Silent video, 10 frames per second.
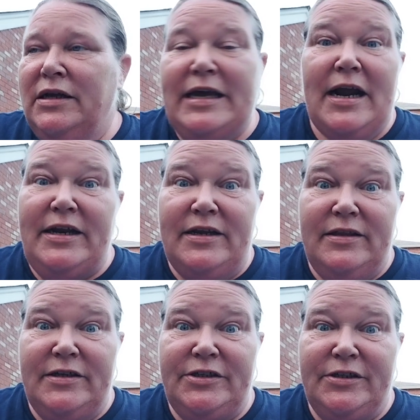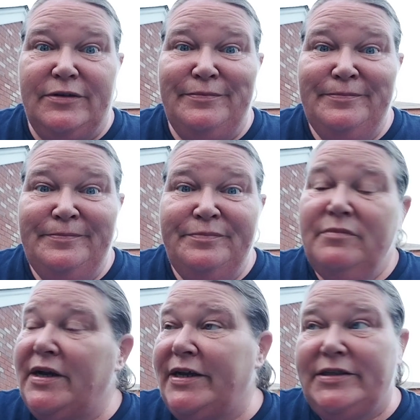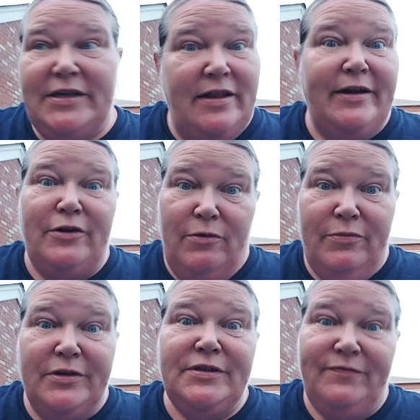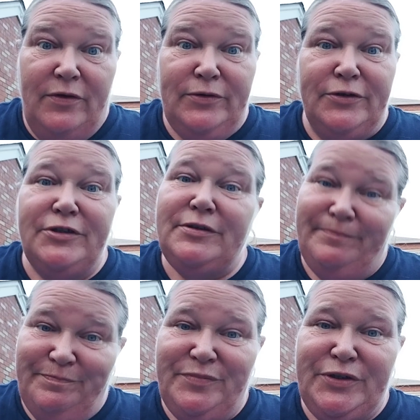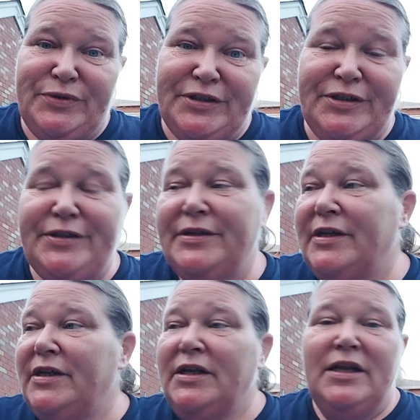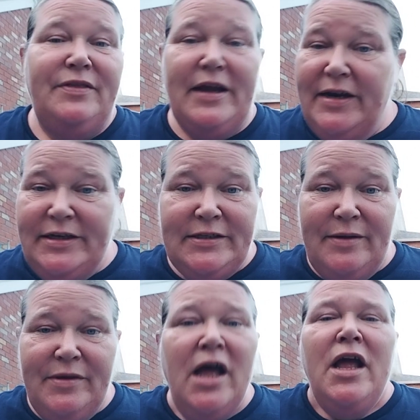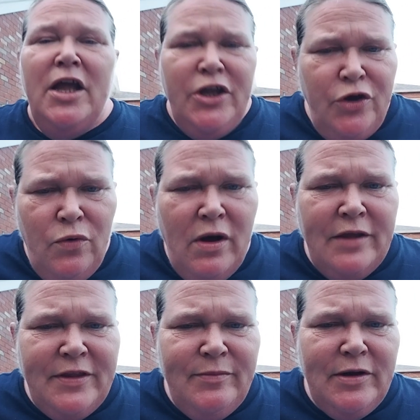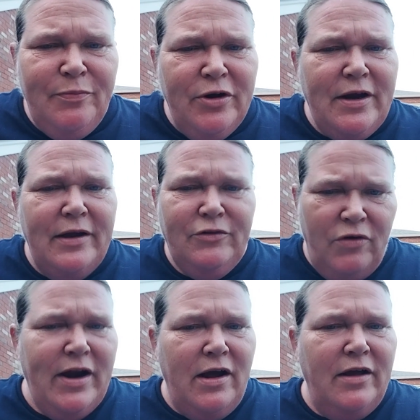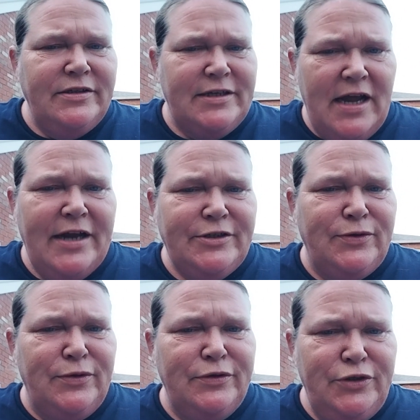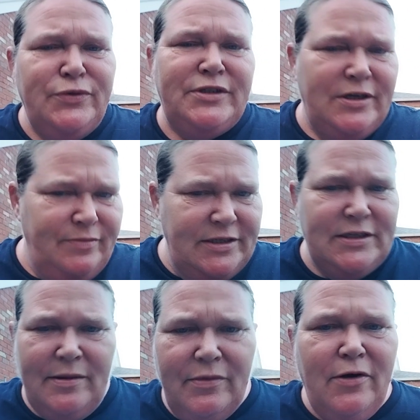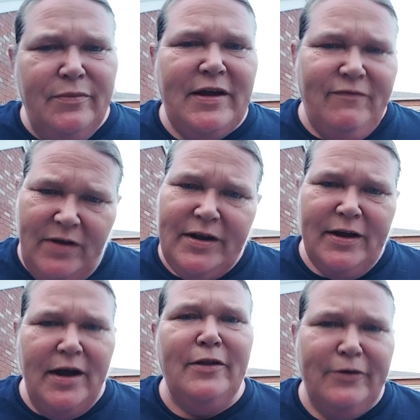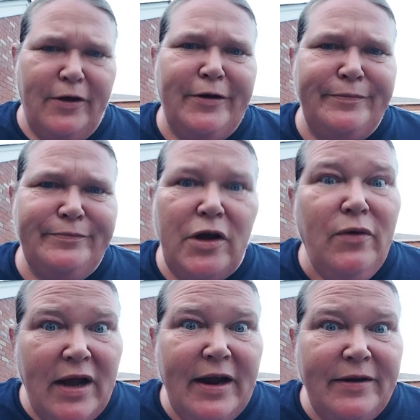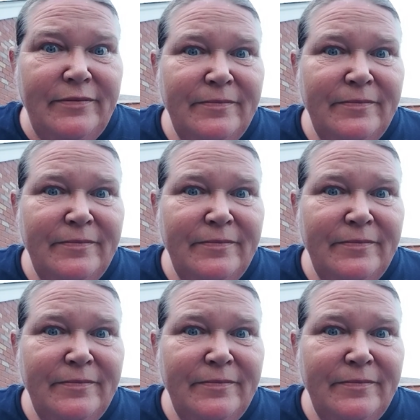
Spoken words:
And I didn't this year. My kids got, like, notebooks and folders. Deuces. They need something. You want them to bring out crayons in high school. You send me something home they fucking colored on. Okay?